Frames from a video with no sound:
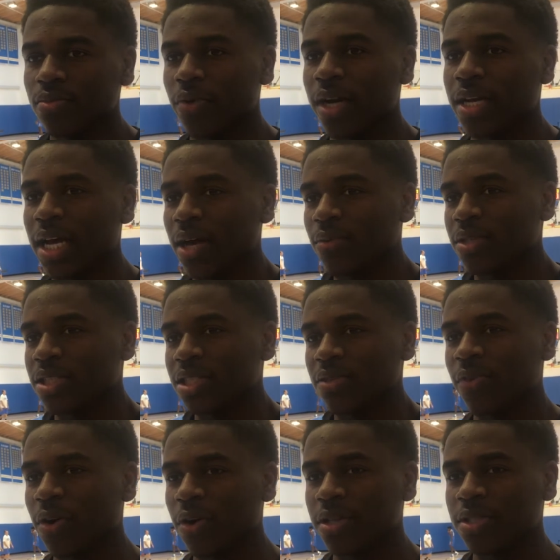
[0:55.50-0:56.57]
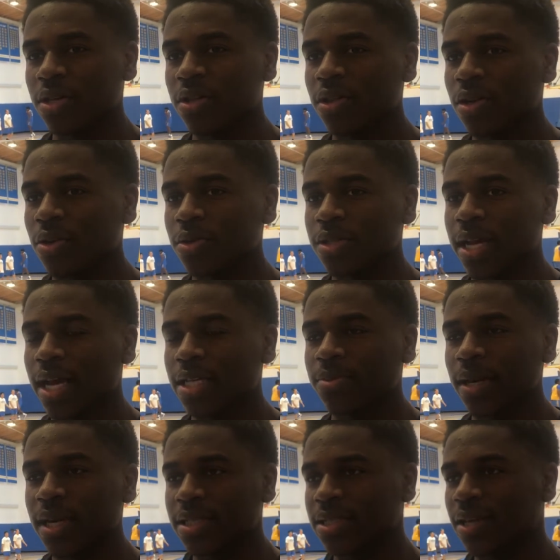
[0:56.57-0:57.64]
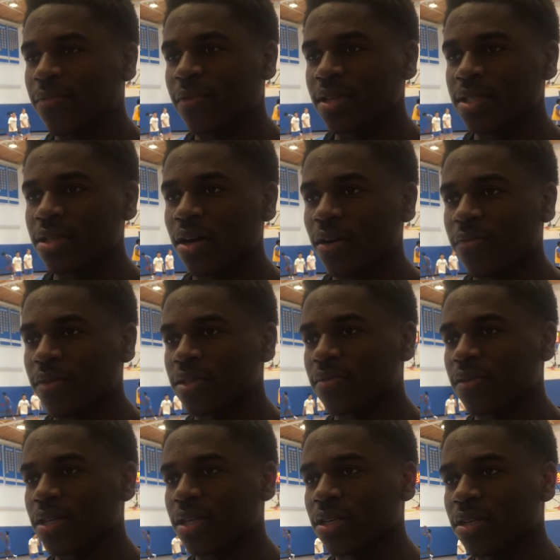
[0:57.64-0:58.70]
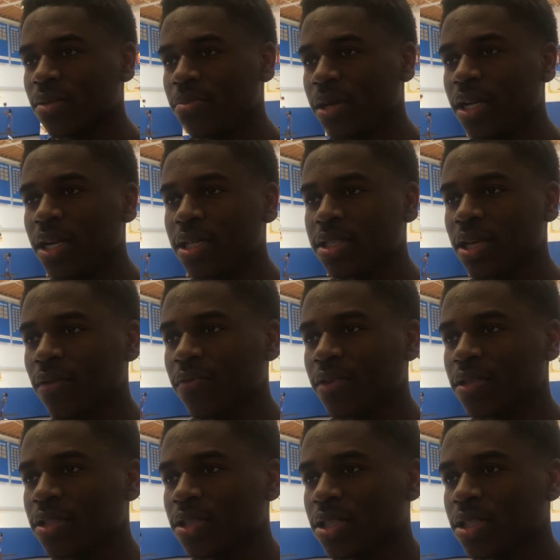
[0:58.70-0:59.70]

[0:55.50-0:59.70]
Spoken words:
right now, we're just focused on those aspects, defense and offense, being unselfish.